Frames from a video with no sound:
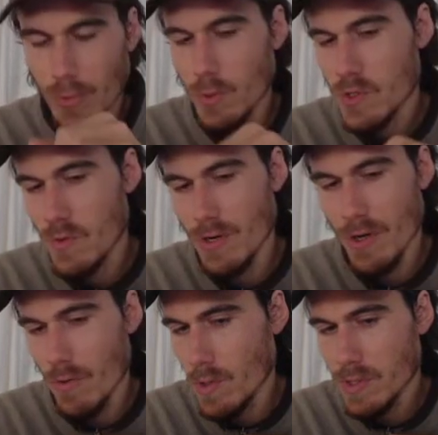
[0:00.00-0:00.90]
But also
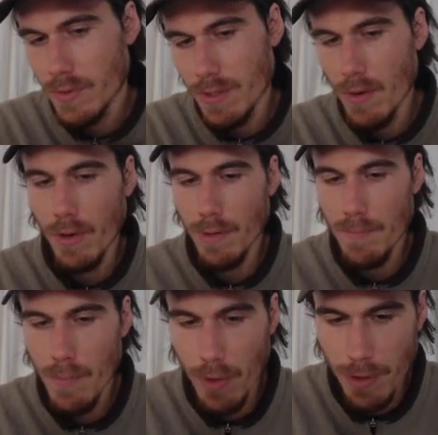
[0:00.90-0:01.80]

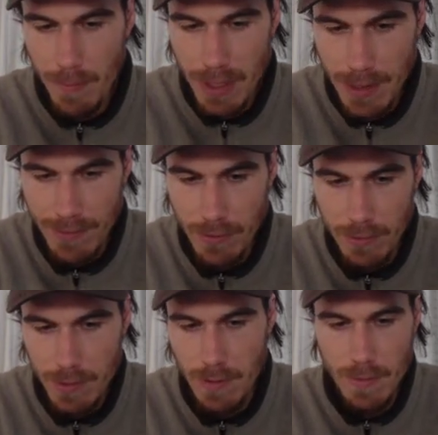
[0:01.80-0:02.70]
on a bigger
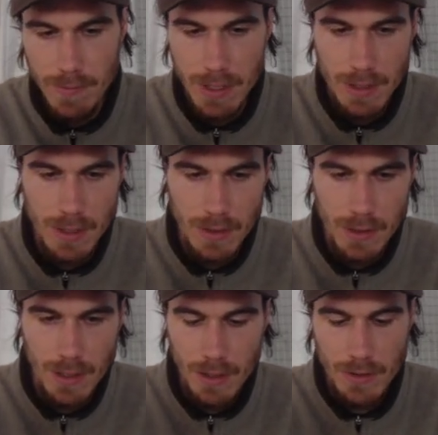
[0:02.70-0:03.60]
level, so
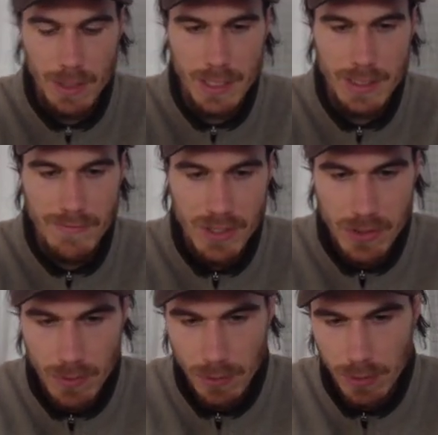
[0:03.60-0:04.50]
on an
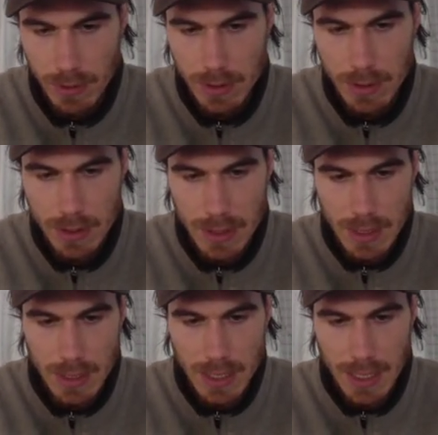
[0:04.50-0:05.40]
individual
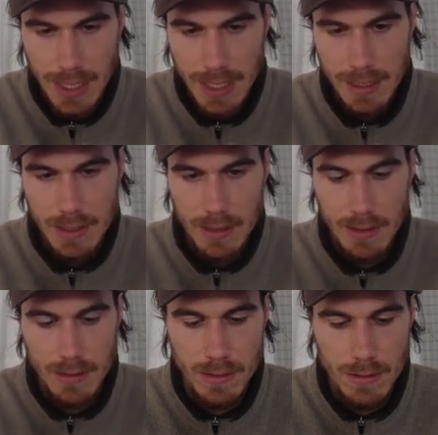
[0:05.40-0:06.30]
and
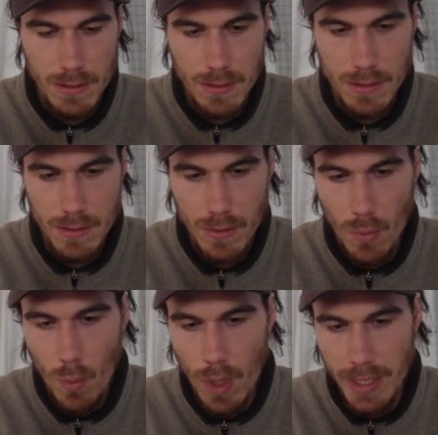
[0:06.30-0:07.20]

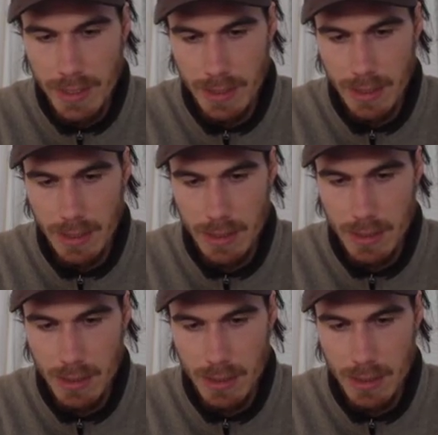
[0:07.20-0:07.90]
wider